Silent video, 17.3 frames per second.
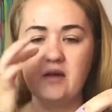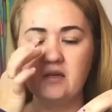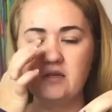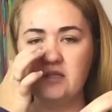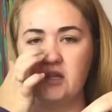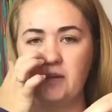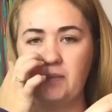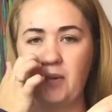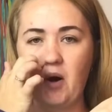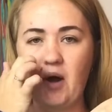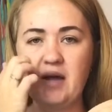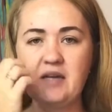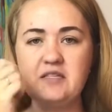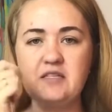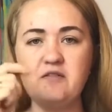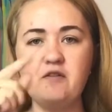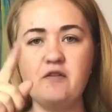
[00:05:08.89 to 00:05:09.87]
So the
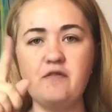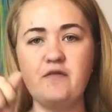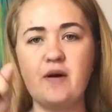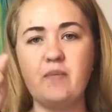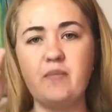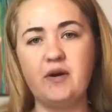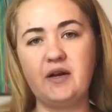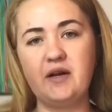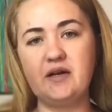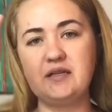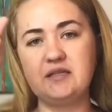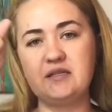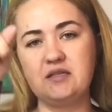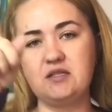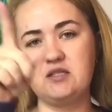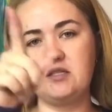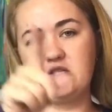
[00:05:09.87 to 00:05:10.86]
bias of your fabric is
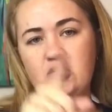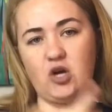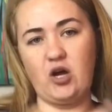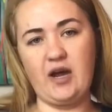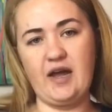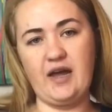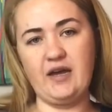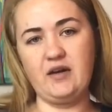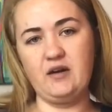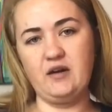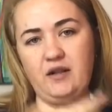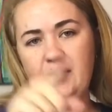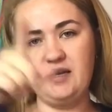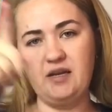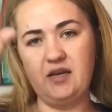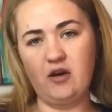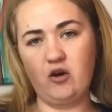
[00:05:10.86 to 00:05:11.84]

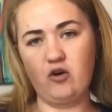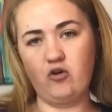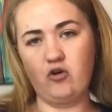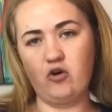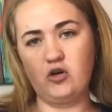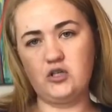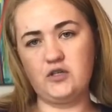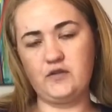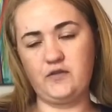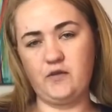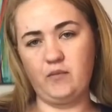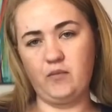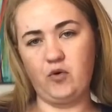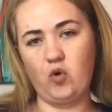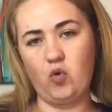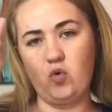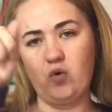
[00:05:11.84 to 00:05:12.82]
diagonally across
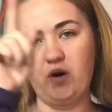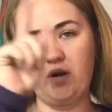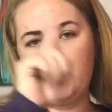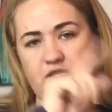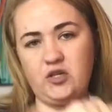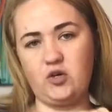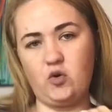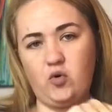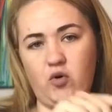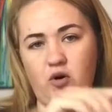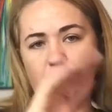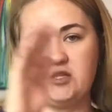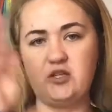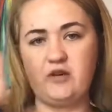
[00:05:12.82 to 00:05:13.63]
from corner to corner.